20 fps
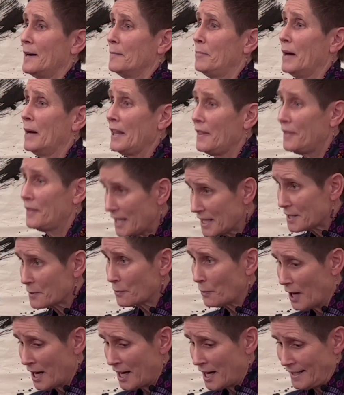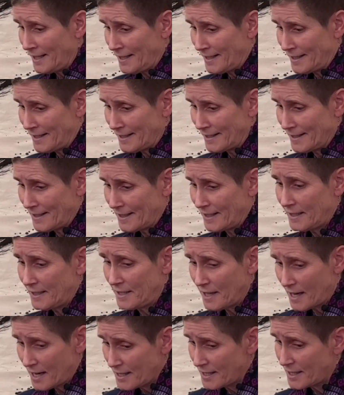but this one
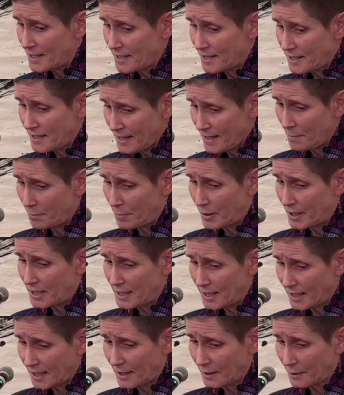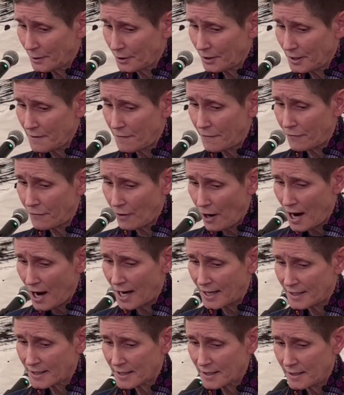does seem particularly
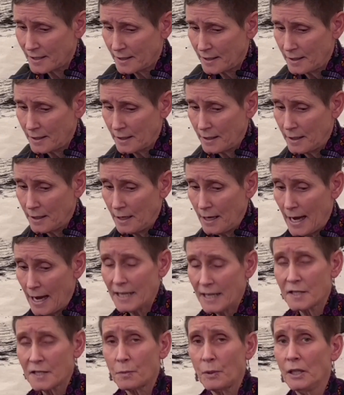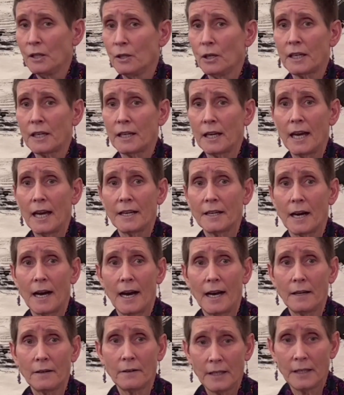fraught as we look at
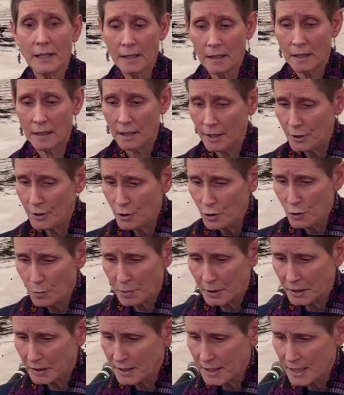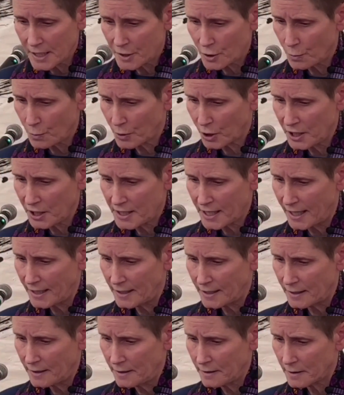hiring a new police
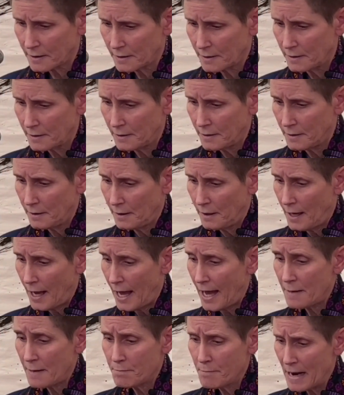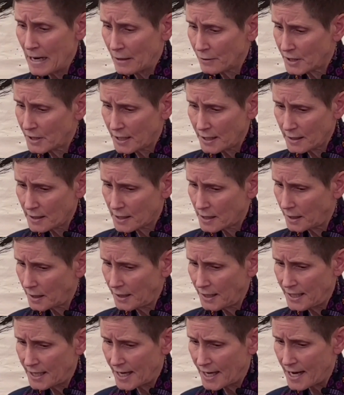superintendent, at mounting
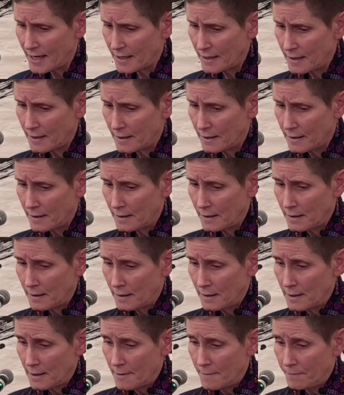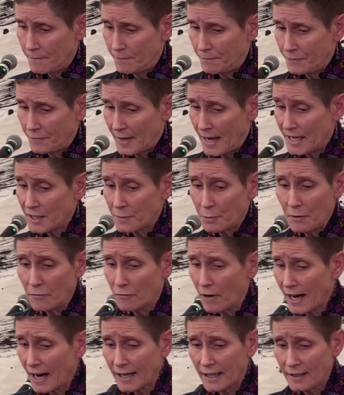city debt, as we
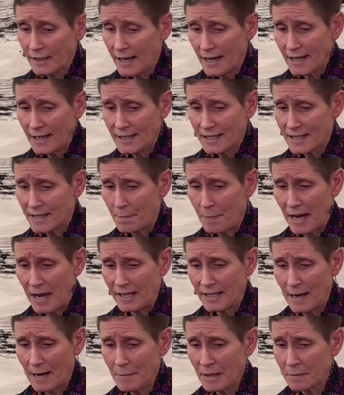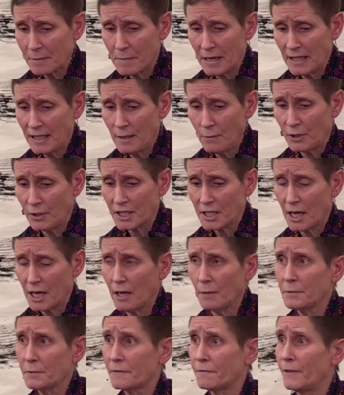recognize the pandemic money which
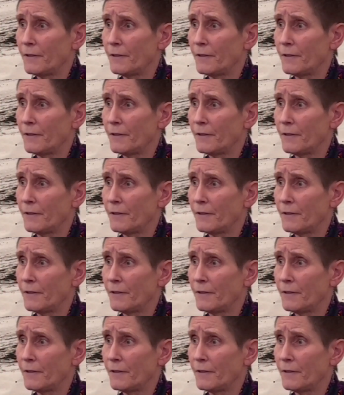helped